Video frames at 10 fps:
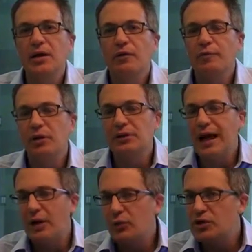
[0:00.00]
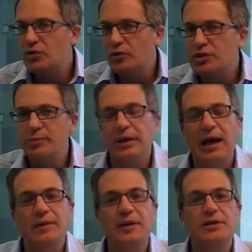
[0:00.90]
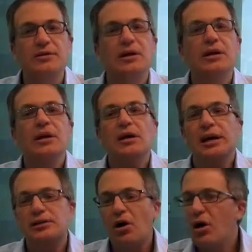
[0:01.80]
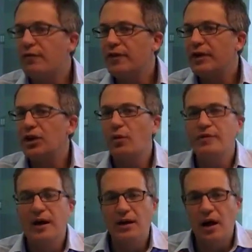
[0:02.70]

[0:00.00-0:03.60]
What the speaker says: We've put a lot of resources behind this. It's all video. We've got an